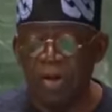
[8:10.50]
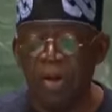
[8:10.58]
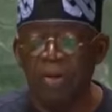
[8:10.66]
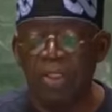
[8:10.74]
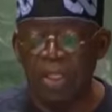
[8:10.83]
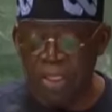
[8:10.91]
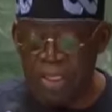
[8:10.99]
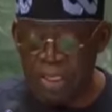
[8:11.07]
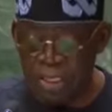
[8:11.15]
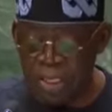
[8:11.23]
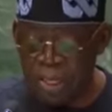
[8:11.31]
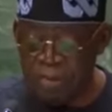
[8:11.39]
not
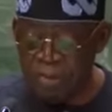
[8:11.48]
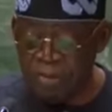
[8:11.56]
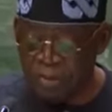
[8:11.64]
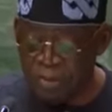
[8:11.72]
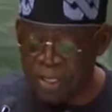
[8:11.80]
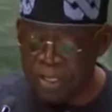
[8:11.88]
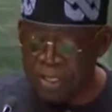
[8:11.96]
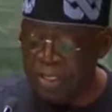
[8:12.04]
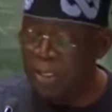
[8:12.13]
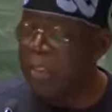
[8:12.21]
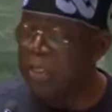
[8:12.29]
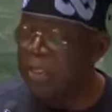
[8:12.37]

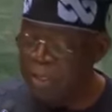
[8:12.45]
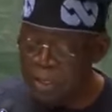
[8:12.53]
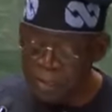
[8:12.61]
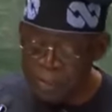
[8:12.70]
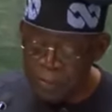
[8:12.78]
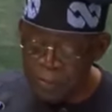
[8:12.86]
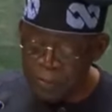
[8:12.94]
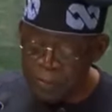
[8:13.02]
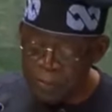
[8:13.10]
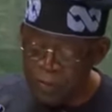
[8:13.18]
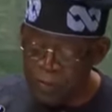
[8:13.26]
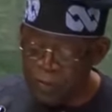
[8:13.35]
demonstrate
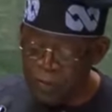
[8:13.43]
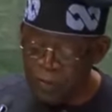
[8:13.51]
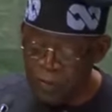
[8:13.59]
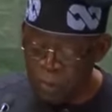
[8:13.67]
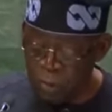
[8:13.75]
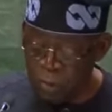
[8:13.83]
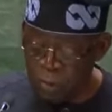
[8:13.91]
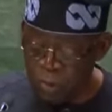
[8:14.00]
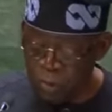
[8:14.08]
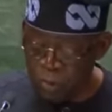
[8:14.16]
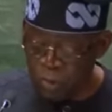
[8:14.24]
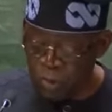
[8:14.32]
favor
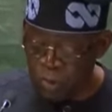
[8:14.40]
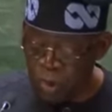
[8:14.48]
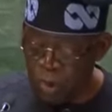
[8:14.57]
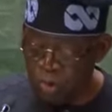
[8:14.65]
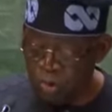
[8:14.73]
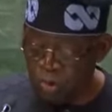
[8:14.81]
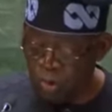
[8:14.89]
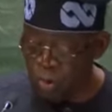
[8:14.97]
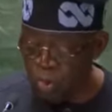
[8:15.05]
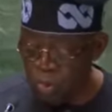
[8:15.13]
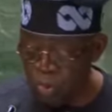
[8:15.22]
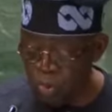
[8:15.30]
towards
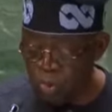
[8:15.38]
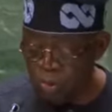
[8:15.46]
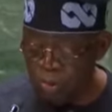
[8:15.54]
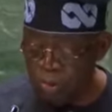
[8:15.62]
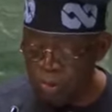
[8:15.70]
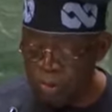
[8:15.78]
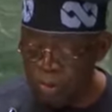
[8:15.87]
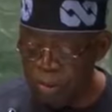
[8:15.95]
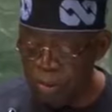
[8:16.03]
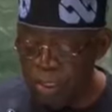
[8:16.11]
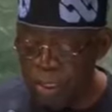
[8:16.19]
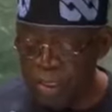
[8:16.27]
coup.
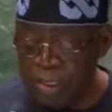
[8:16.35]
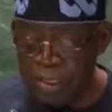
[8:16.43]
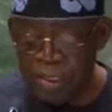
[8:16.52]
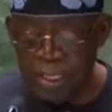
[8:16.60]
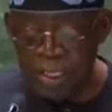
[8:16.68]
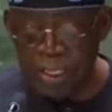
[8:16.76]
It is a